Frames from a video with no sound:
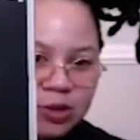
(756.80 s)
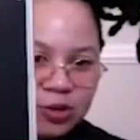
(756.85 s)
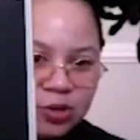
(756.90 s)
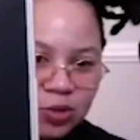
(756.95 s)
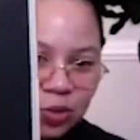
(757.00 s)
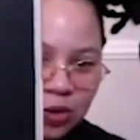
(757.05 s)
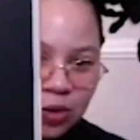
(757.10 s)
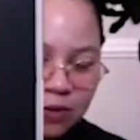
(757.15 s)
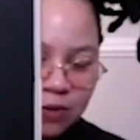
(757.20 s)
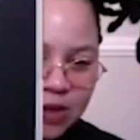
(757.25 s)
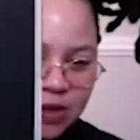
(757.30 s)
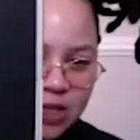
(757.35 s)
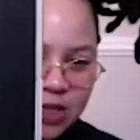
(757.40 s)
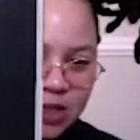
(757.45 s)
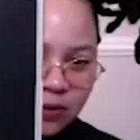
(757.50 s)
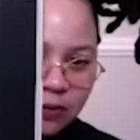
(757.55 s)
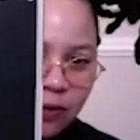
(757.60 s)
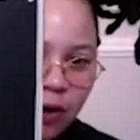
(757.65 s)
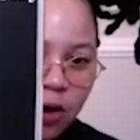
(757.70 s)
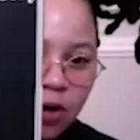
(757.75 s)
know, sort of
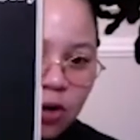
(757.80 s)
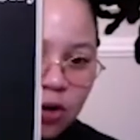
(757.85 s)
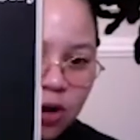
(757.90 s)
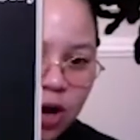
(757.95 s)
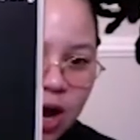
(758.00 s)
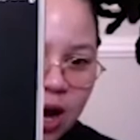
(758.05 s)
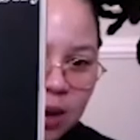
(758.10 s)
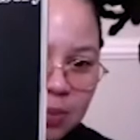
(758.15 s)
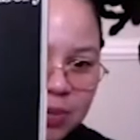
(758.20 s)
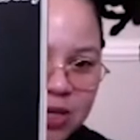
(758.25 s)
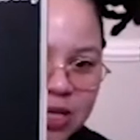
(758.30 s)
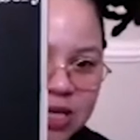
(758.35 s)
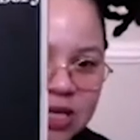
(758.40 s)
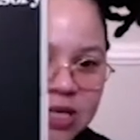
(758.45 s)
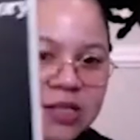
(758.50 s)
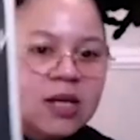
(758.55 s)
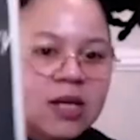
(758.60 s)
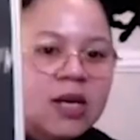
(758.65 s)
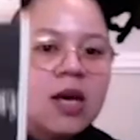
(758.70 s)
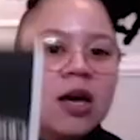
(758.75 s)
these
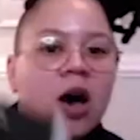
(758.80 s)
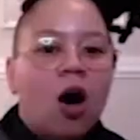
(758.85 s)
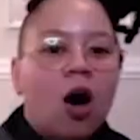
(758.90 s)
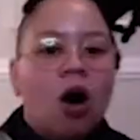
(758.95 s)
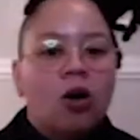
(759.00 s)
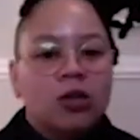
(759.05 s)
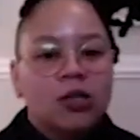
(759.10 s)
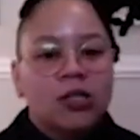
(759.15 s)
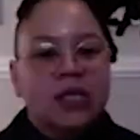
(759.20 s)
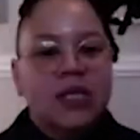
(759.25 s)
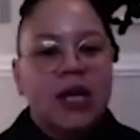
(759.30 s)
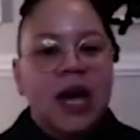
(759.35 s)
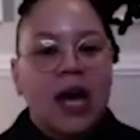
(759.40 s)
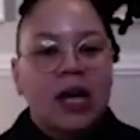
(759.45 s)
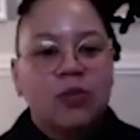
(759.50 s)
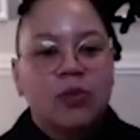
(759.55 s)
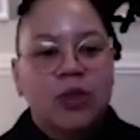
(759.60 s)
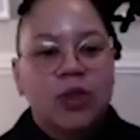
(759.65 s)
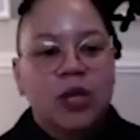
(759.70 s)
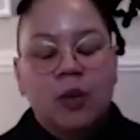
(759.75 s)
photocopies all
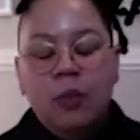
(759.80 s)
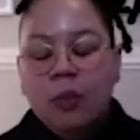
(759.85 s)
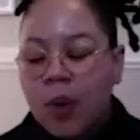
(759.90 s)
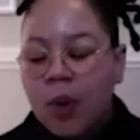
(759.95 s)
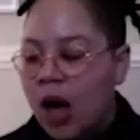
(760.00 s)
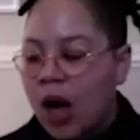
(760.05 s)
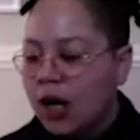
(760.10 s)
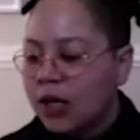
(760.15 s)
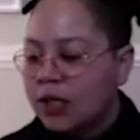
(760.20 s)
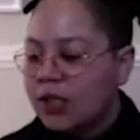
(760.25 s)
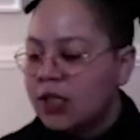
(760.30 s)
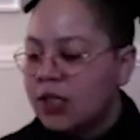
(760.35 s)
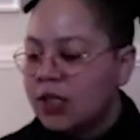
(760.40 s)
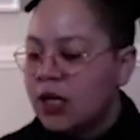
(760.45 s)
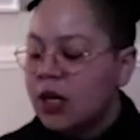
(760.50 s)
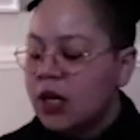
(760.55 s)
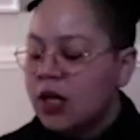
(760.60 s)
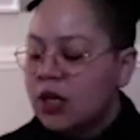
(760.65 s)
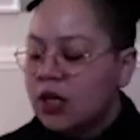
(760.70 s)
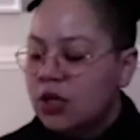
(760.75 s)
stacked within a box.
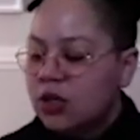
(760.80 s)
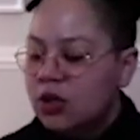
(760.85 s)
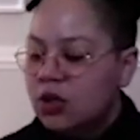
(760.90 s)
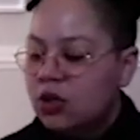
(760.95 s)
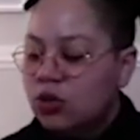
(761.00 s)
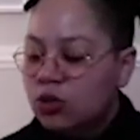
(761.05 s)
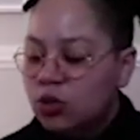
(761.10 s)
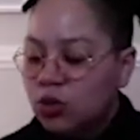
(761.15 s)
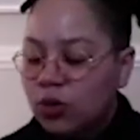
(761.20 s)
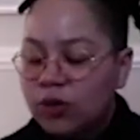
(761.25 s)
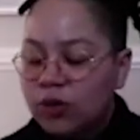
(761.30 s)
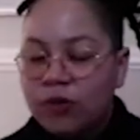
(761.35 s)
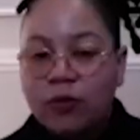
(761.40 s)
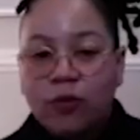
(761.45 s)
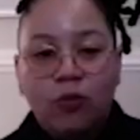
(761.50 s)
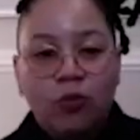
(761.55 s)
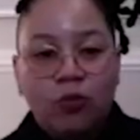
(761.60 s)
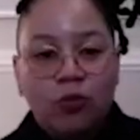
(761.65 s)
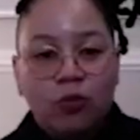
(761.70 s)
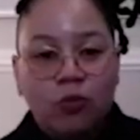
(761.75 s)
You sort of
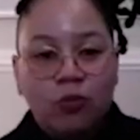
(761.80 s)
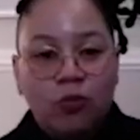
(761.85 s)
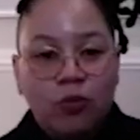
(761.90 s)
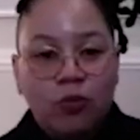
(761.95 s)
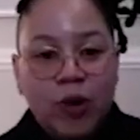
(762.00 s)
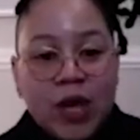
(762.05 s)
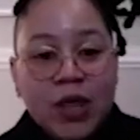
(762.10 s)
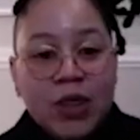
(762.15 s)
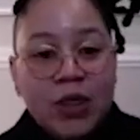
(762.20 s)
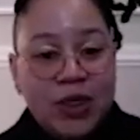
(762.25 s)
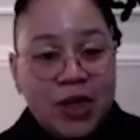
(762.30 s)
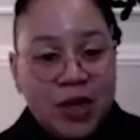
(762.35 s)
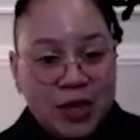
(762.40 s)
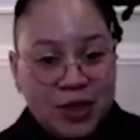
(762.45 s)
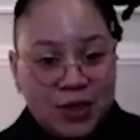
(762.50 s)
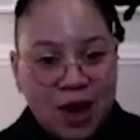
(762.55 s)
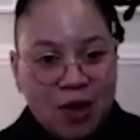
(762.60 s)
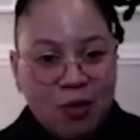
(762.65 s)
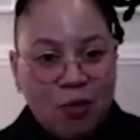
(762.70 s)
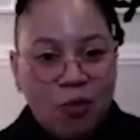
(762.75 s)
rethink
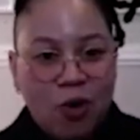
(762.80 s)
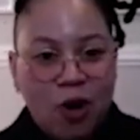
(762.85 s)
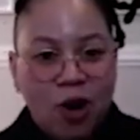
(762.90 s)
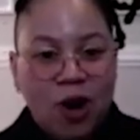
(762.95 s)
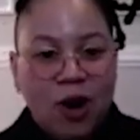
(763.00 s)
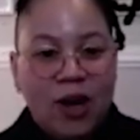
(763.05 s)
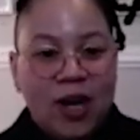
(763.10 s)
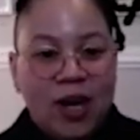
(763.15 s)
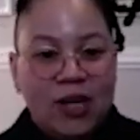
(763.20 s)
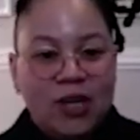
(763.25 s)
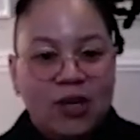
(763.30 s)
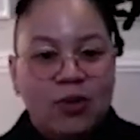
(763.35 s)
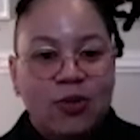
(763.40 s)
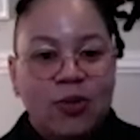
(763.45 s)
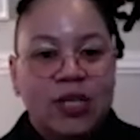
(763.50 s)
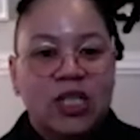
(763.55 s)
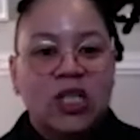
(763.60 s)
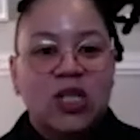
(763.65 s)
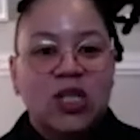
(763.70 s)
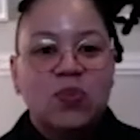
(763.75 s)
that work and you
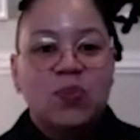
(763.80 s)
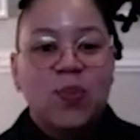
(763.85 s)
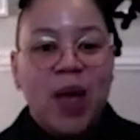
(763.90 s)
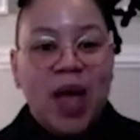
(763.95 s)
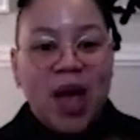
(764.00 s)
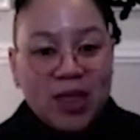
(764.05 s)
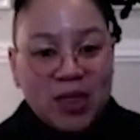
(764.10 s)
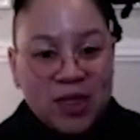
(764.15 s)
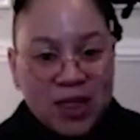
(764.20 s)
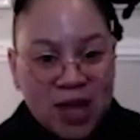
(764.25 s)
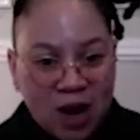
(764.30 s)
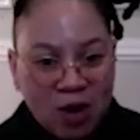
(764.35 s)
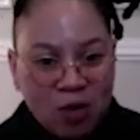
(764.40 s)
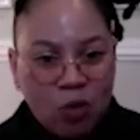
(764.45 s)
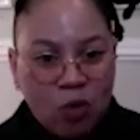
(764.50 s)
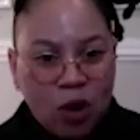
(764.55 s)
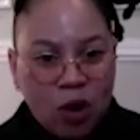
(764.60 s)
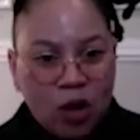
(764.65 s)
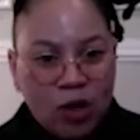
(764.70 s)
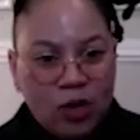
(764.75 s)
expand that
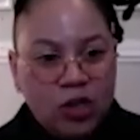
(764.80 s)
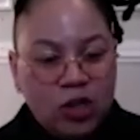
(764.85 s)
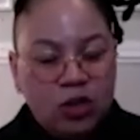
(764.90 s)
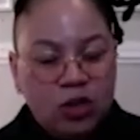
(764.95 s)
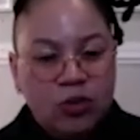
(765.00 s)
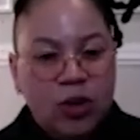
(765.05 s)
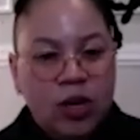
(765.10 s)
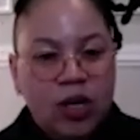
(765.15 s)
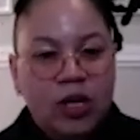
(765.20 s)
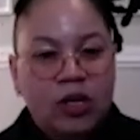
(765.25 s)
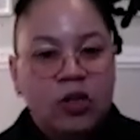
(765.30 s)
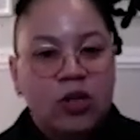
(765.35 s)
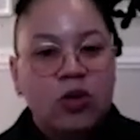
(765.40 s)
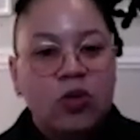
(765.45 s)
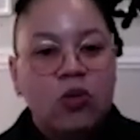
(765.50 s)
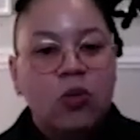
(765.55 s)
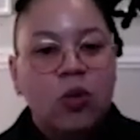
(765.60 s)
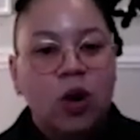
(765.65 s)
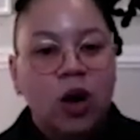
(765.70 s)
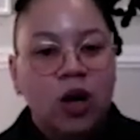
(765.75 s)
work to create a
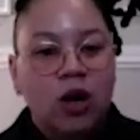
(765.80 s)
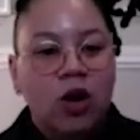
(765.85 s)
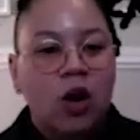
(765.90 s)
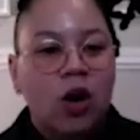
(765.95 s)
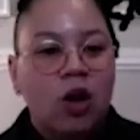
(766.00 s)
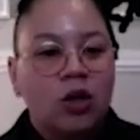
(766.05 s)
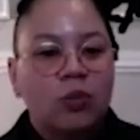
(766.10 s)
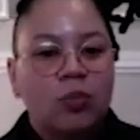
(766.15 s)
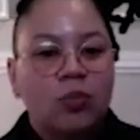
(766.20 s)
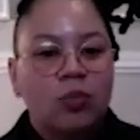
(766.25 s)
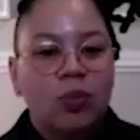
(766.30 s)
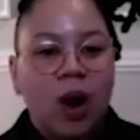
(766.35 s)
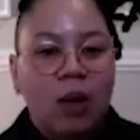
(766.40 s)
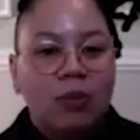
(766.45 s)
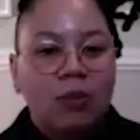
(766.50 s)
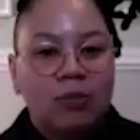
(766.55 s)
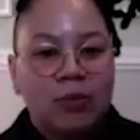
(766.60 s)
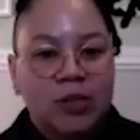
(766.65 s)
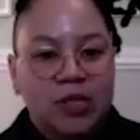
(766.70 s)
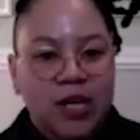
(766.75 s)
new work called
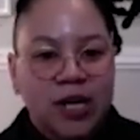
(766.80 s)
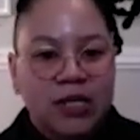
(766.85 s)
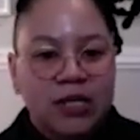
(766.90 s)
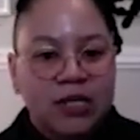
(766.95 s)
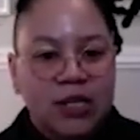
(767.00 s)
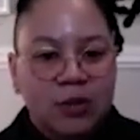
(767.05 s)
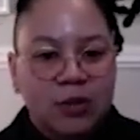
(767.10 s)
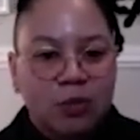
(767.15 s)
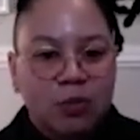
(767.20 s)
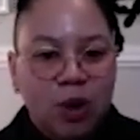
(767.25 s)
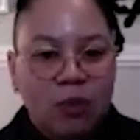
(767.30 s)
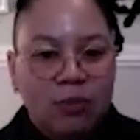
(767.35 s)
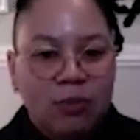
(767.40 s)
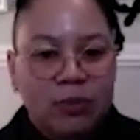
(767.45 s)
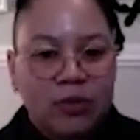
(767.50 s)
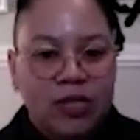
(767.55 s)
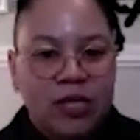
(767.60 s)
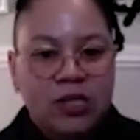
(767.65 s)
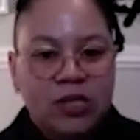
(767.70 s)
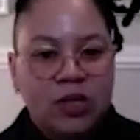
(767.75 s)
Problem Sets. And Problem
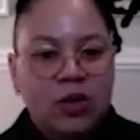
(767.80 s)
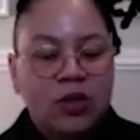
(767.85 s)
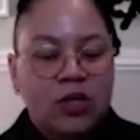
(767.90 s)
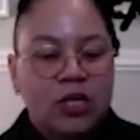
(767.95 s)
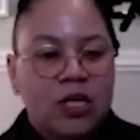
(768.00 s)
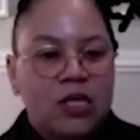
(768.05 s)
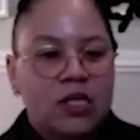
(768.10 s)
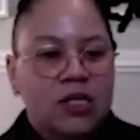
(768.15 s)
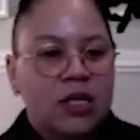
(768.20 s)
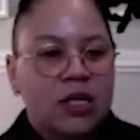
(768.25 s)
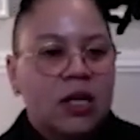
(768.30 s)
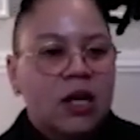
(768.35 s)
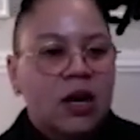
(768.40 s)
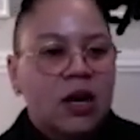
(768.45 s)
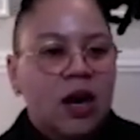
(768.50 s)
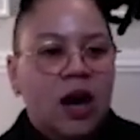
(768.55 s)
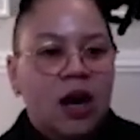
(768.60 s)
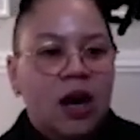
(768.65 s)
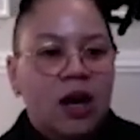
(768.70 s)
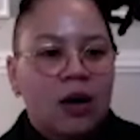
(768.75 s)
Sets are these
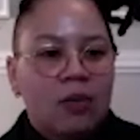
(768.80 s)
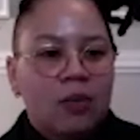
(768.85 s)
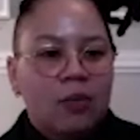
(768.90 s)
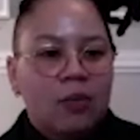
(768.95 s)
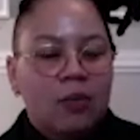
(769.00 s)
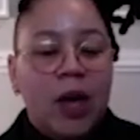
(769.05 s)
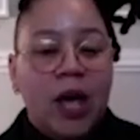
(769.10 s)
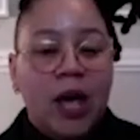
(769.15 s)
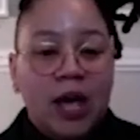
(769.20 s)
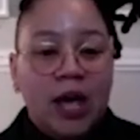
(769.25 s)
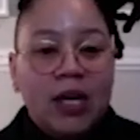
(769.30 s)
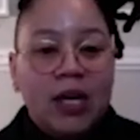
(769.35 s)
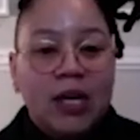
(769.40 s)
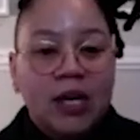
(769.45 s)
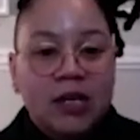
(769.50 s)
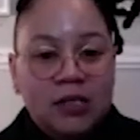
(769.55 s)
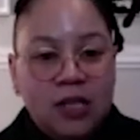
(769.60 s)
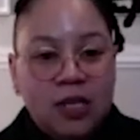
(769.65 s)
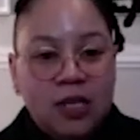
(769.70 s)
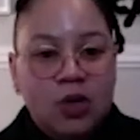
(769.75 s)

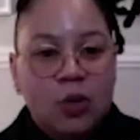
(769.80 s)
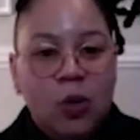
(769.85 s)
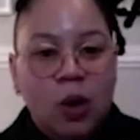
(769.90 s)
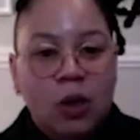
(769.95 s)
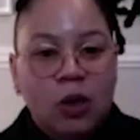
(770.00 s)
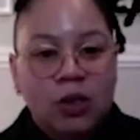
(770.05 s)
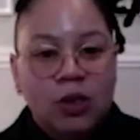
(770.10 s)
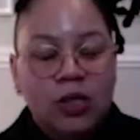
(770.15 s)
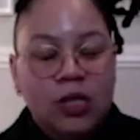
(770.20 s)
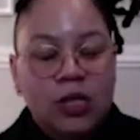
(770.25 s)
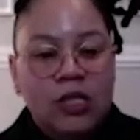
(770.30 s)
paintings that you all are going